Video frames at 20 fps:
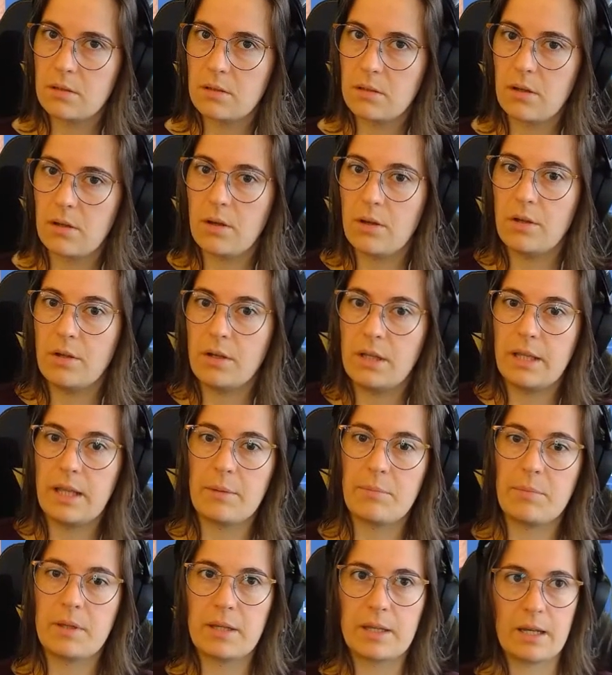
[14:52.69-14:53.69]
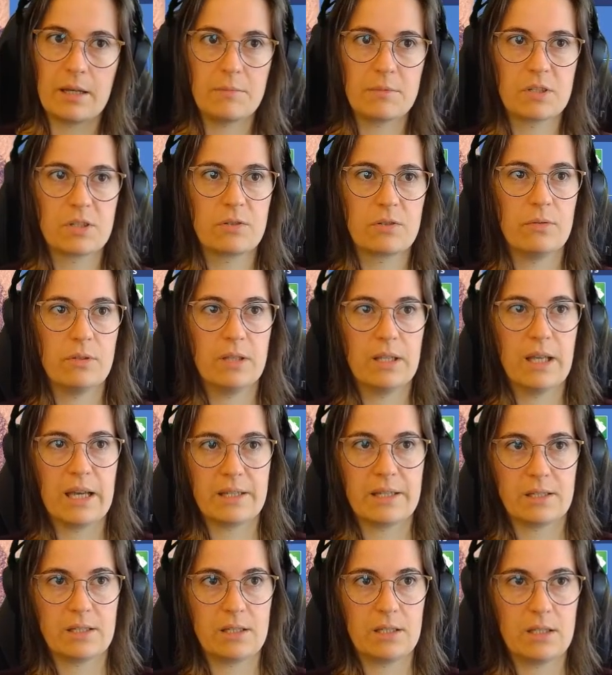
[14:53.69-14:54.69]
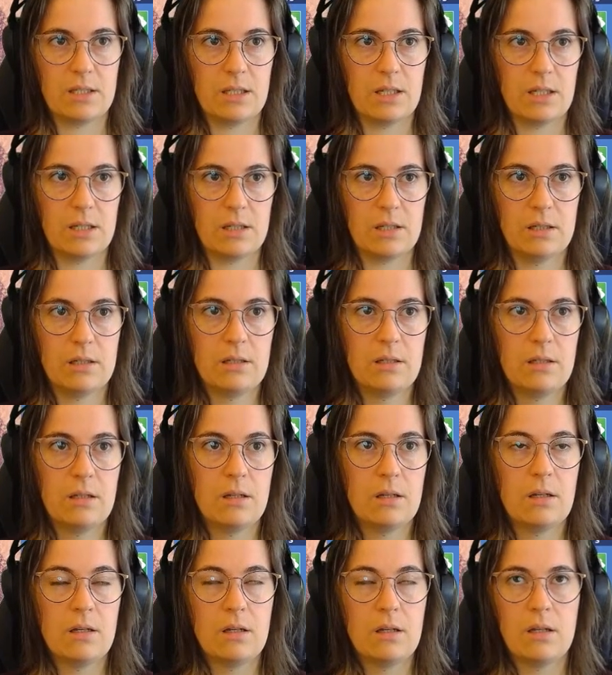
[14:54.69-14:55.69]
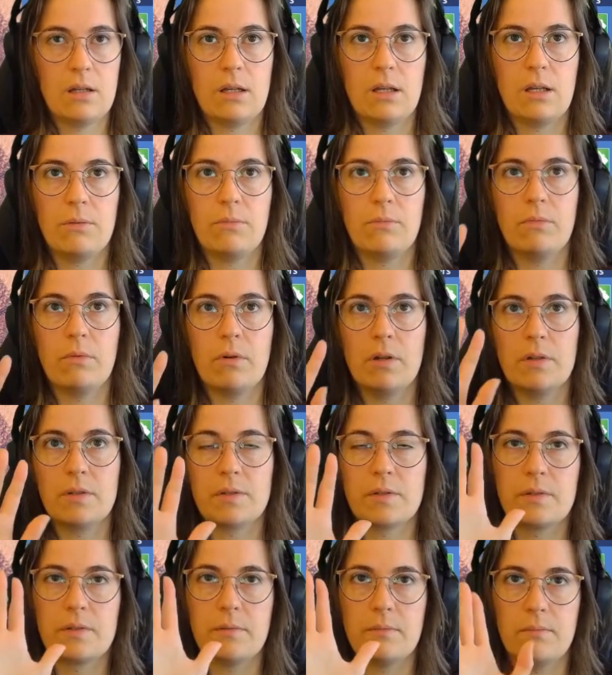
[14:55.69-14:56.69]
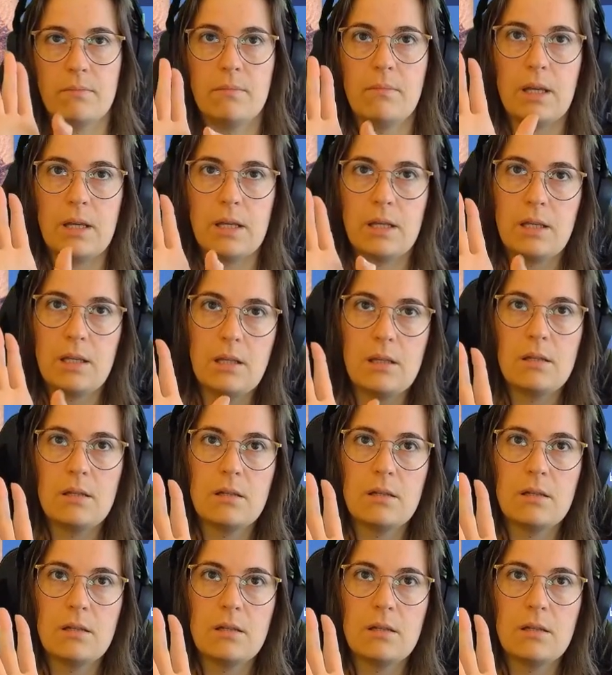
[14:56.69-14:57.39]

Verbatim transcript: on the Epic Game Store last year. It was me,